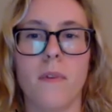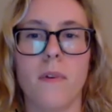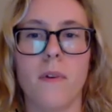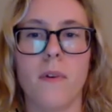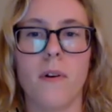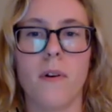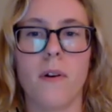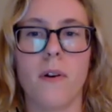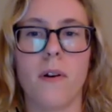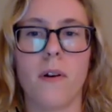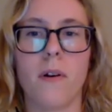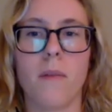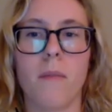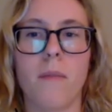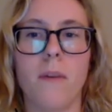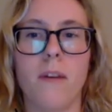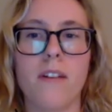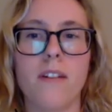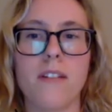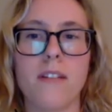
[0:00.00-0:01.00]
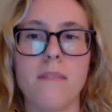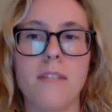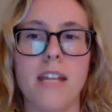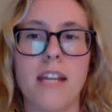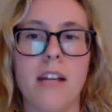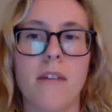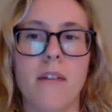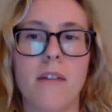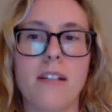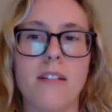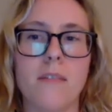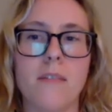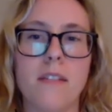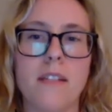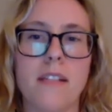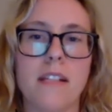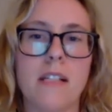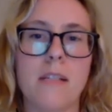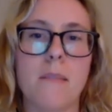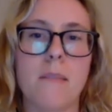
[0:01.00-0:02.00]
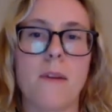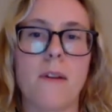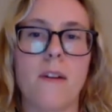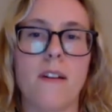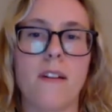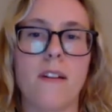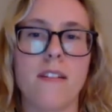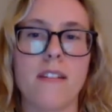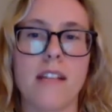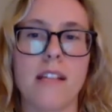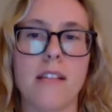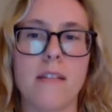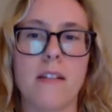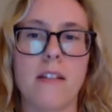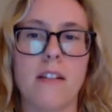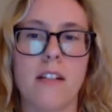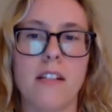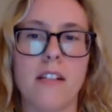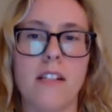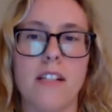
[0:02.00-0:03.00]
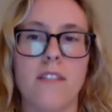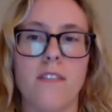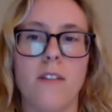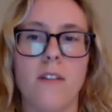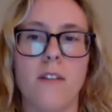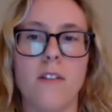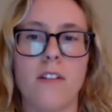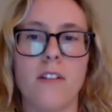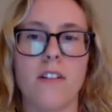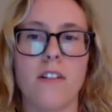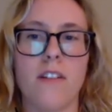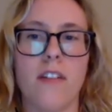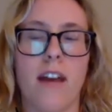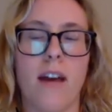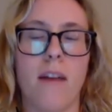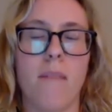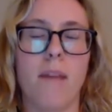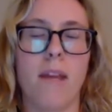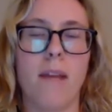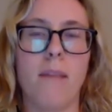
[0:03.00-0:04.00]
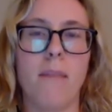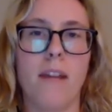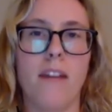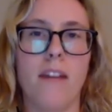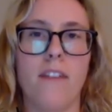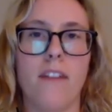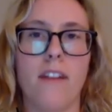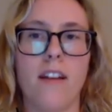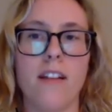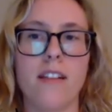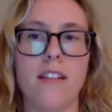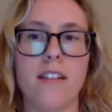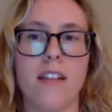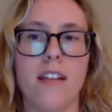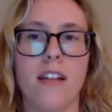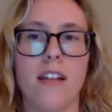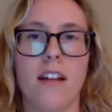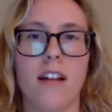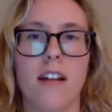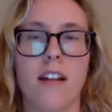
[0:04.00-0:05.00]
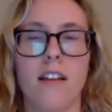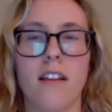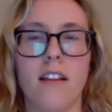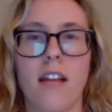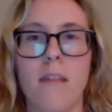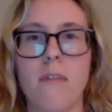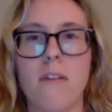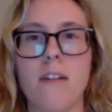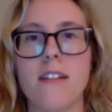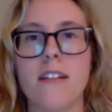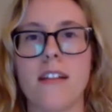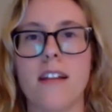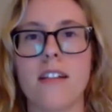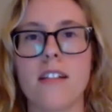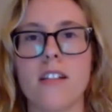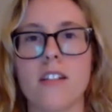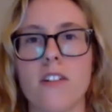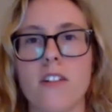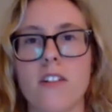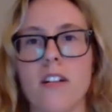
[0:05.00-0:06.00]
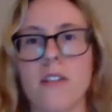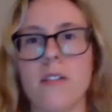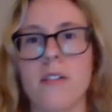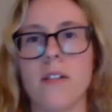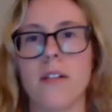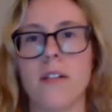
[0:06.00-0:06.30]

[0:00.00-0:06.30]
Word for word: Or what are some takeaways from this experience as we look into the future that might benefit us in a library science career?